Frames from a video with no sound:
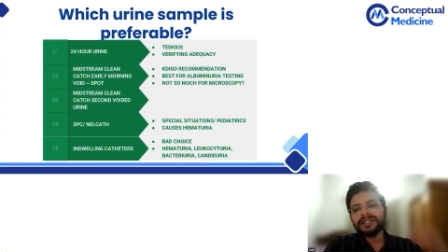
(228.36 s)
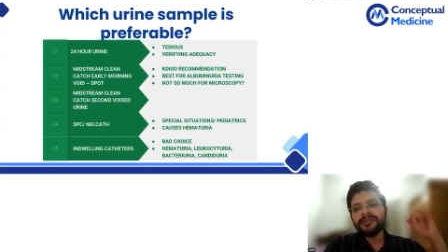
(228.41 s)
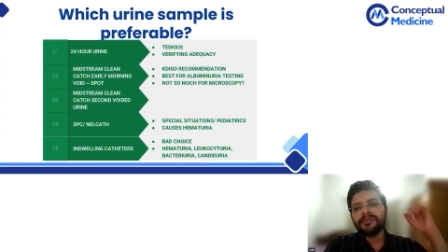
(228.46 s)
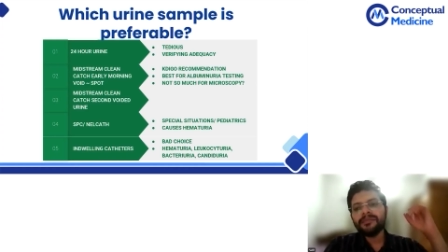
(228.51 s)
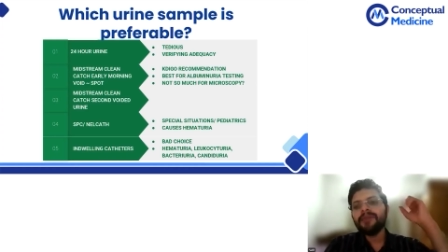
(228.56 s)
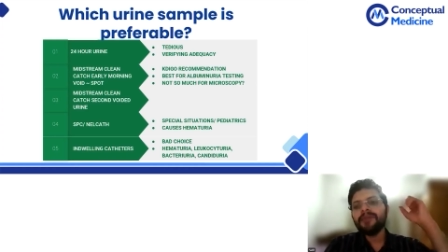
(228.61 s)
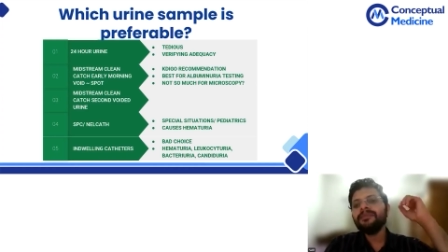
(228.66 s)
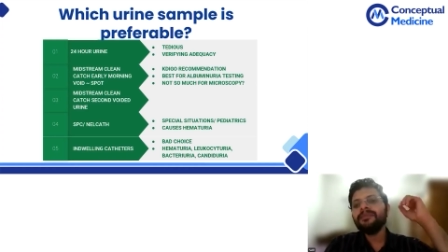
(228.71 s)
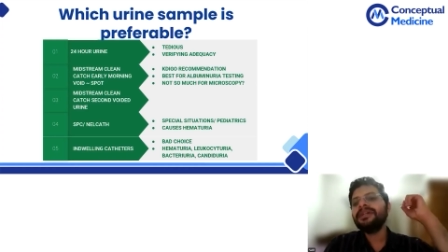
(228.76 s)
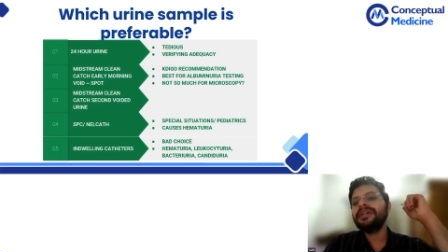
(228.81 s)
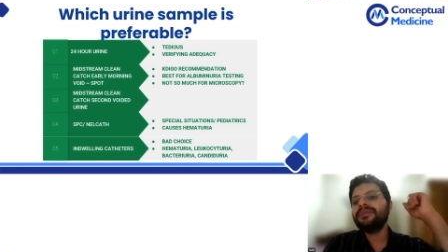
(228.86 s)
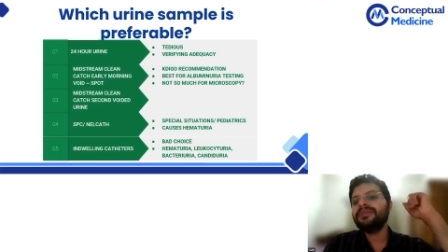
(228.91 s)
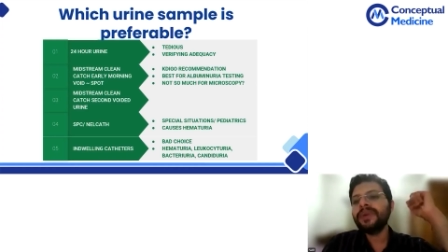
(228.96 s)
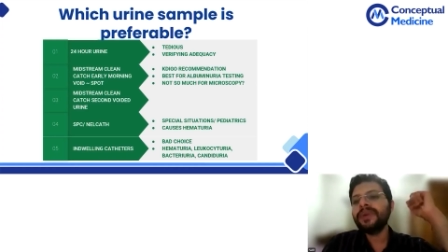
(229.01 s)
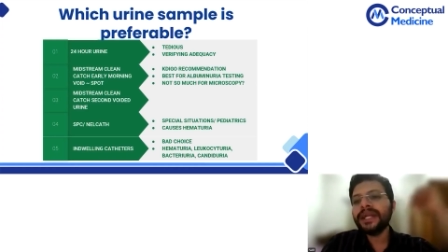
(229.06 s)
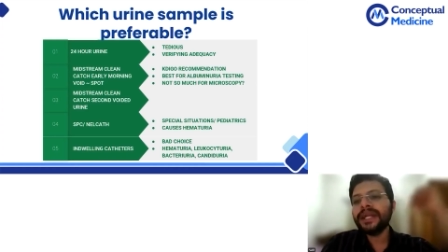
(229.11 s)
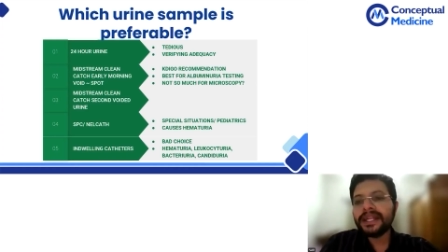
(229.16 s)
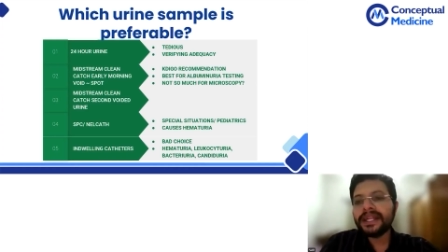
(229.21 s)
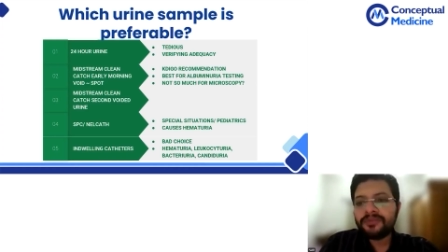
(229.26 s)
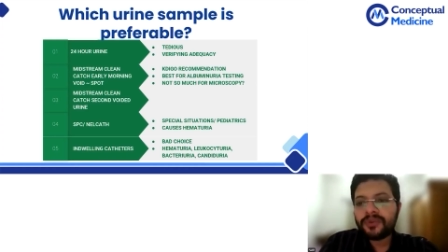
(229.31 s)
remember that
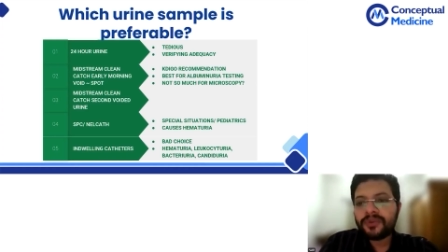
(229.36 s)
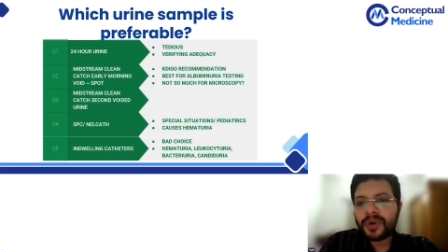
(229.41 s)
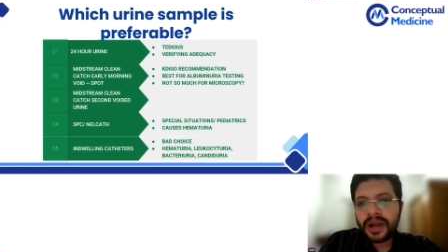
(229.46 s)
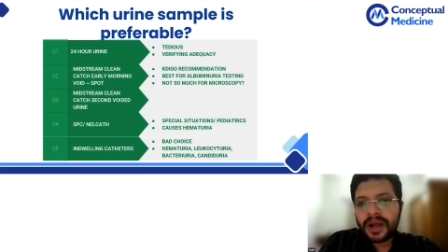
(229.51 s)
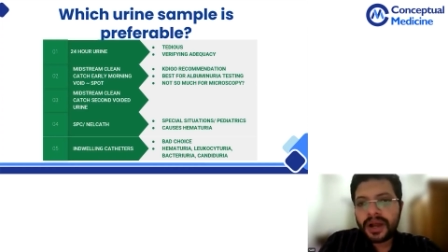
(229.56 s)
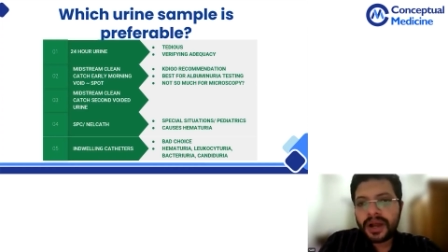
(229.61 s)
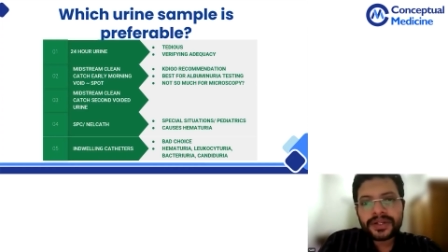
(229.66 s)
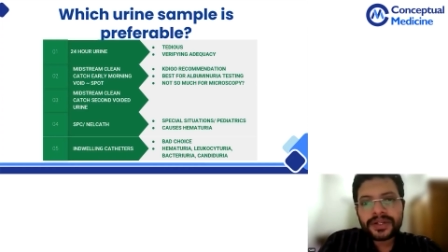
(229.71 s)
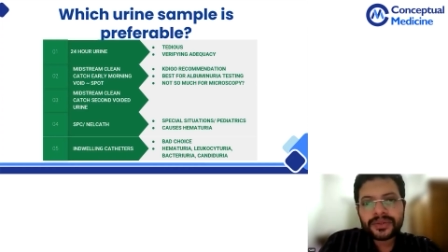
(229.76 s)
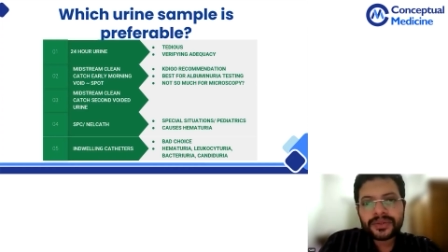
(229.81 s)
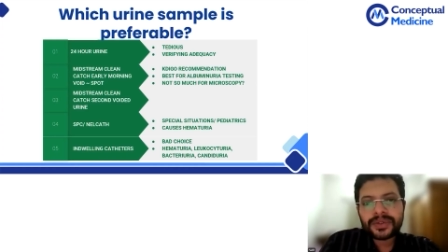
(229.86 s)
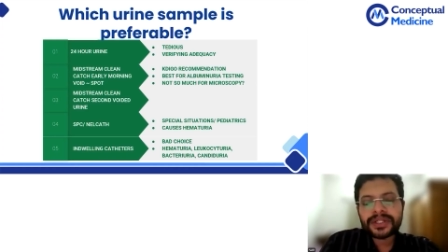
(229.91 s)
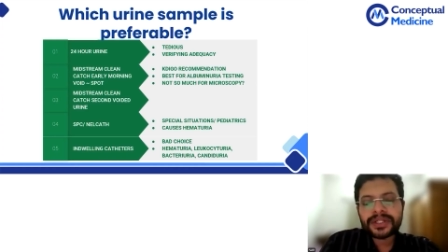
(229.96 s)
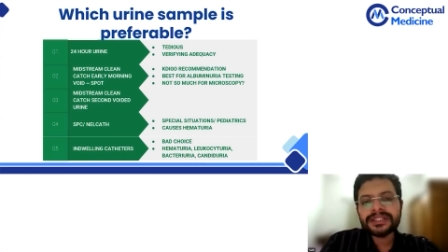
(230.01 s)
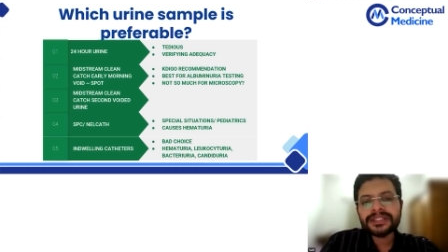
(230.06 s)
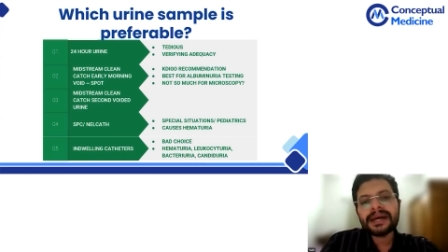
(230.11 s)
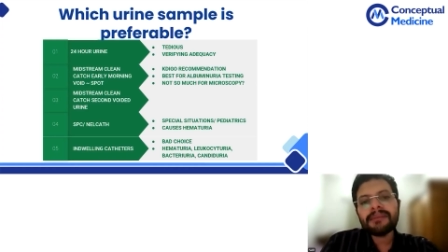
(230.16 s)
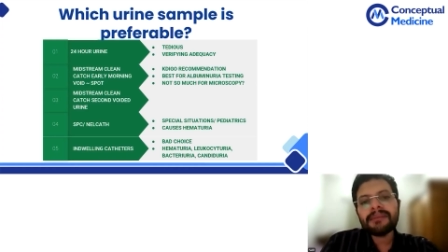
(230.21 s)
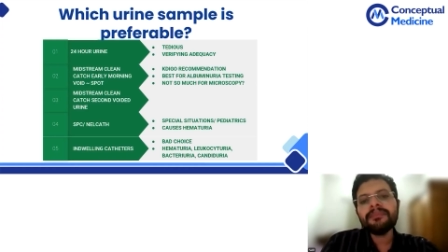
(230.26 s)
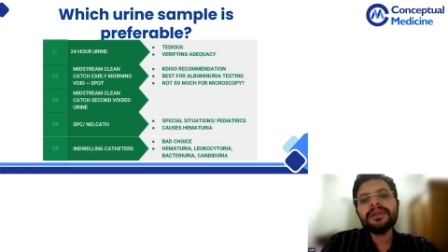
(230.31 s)
24-hour urine
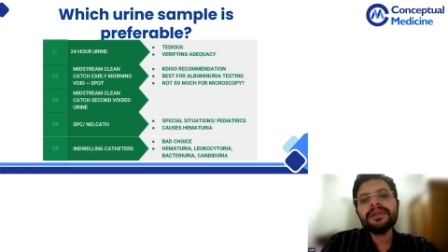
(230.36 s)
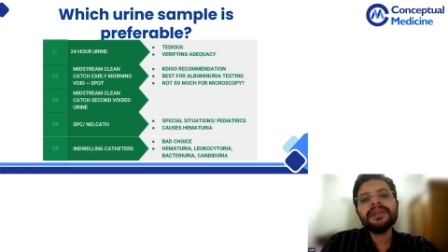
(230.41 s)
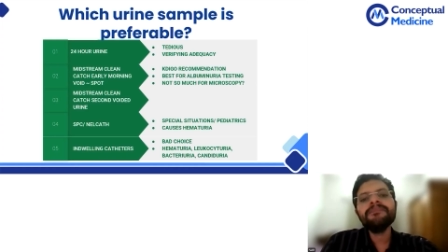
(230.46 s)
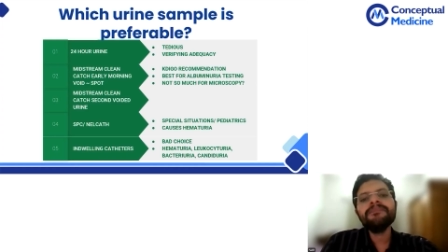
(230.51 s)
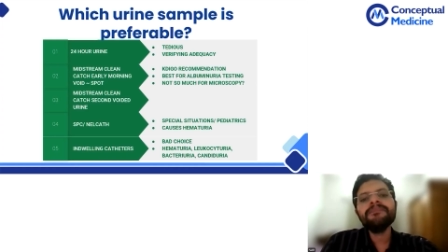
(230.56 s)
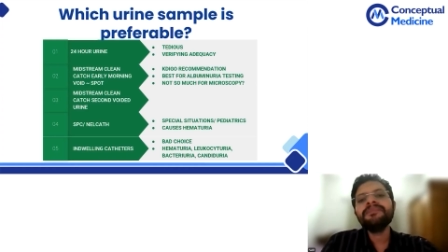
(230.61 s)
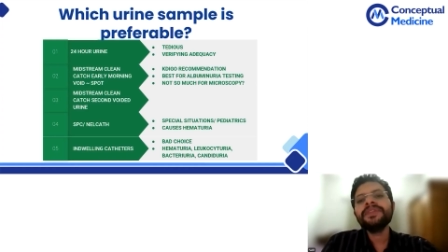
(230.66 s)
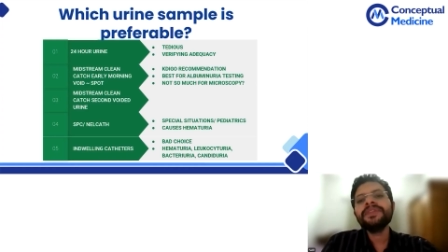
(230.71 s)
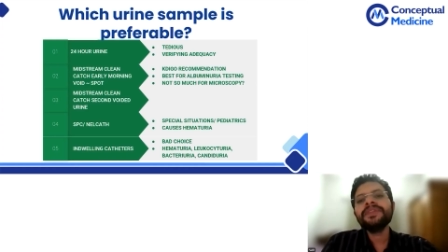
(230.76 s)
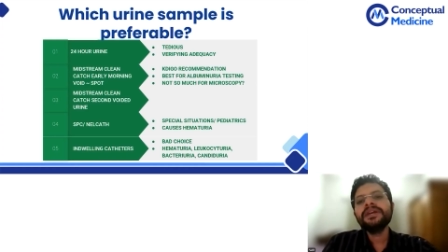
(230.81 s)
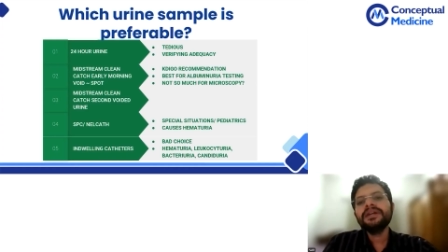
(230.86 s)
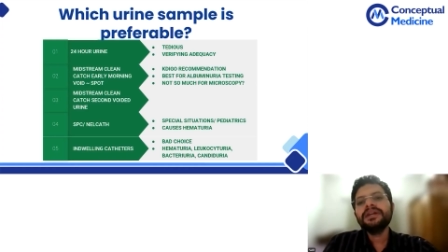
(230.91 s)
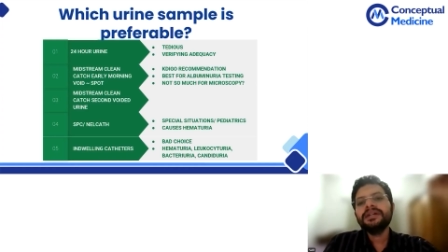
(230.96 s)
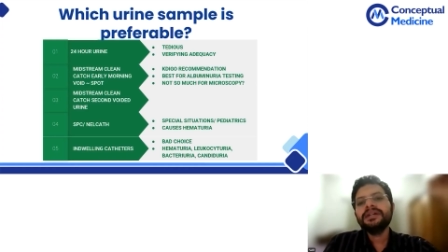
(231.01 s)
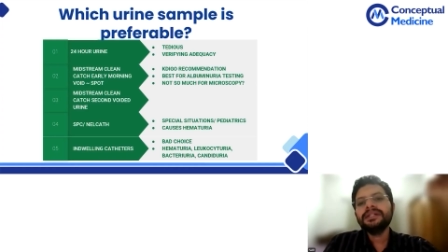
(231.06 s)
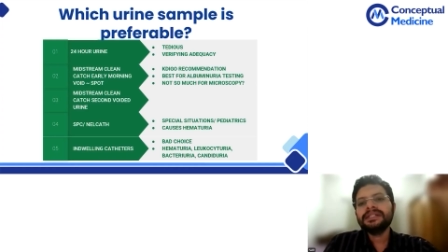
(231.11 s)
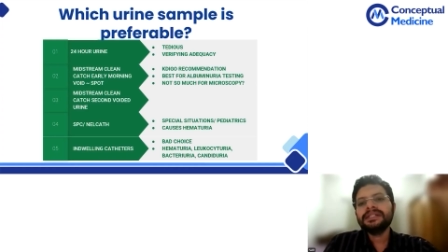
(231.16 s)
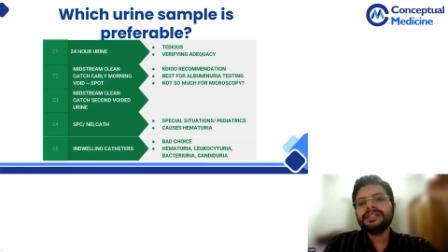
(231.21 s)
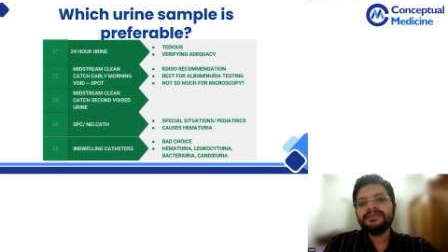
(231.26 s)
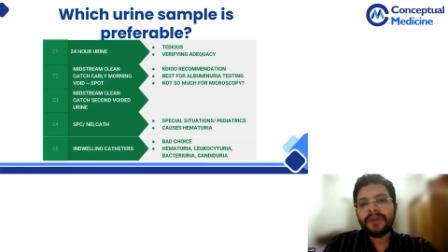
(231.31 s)
sample
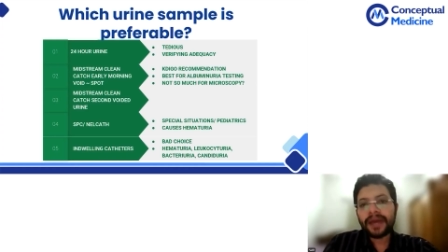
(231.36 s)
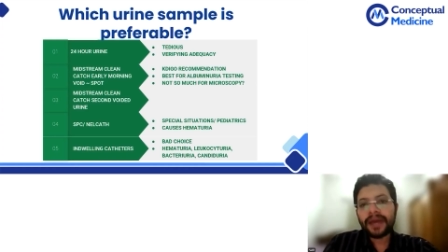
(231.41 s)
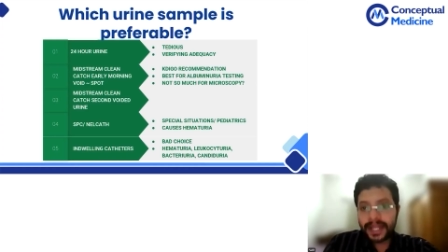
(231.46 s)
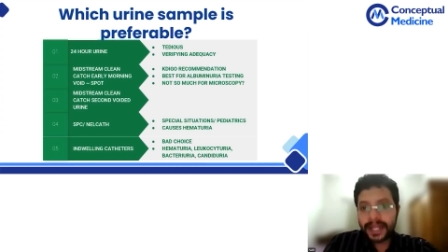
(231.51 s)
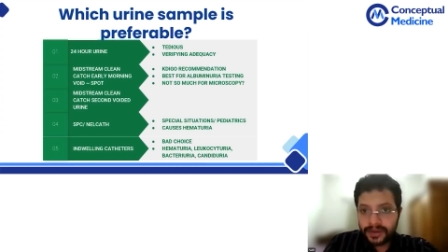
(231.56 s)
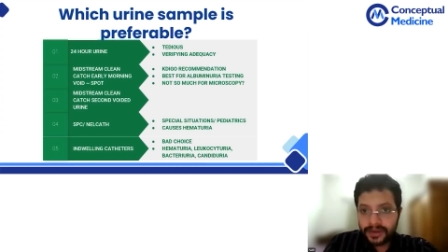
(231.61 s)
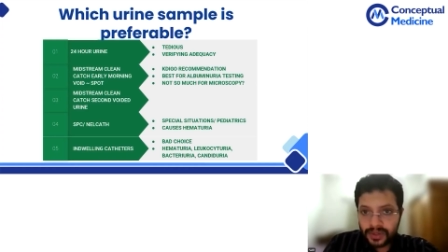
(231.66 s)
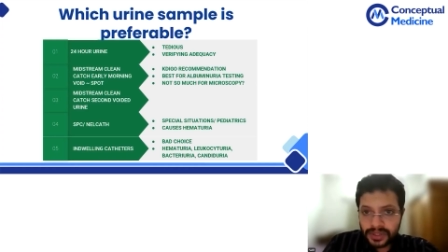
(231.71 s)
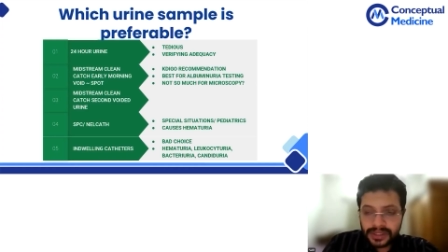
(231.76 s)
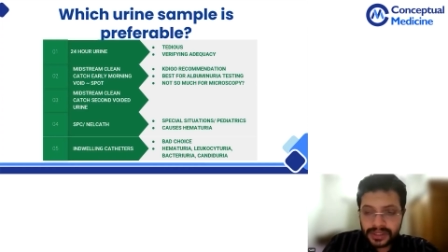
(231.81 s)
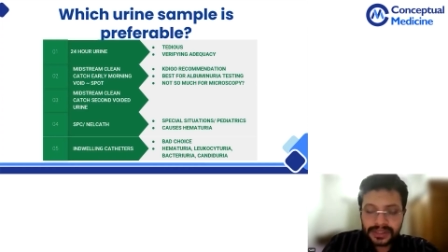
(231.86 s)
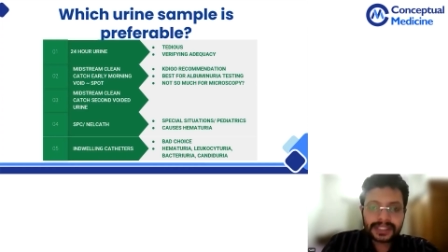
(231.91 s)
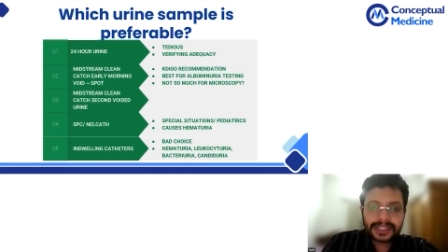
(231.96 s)
is very good.